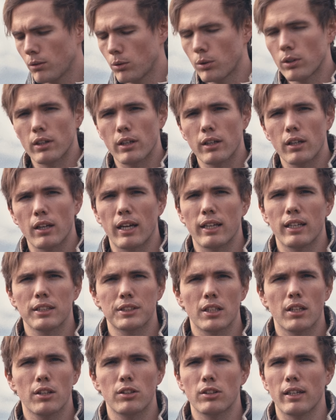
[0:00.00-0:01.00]
Or an, I guess
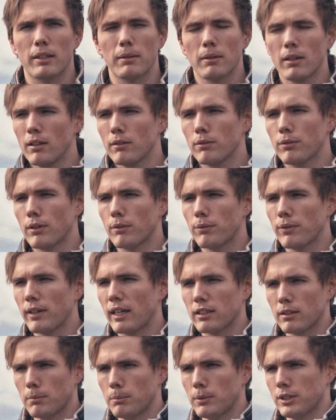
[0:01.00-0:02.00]
another like fun
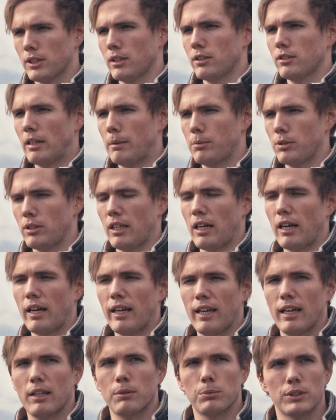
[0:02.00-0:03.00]
fact and misconception that I
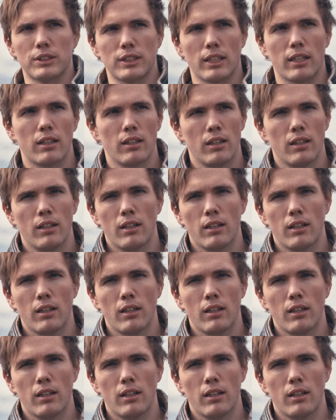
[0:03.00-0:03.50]
had was that